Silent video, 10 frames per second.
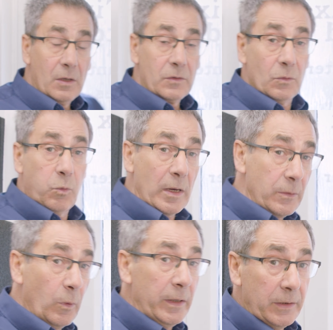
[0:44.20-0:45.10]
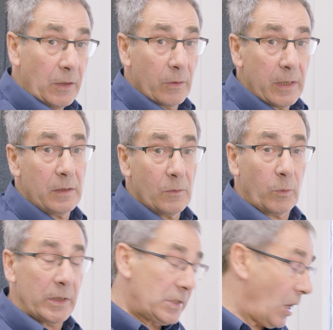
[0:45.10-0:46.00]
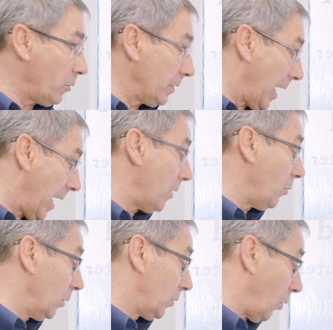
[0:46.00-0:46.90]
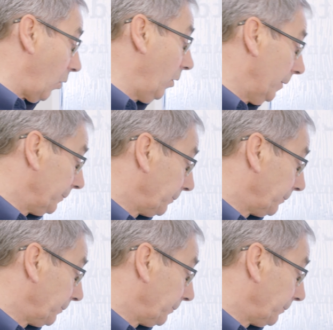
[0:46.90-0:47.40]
The way we do it, we toe and heel a door,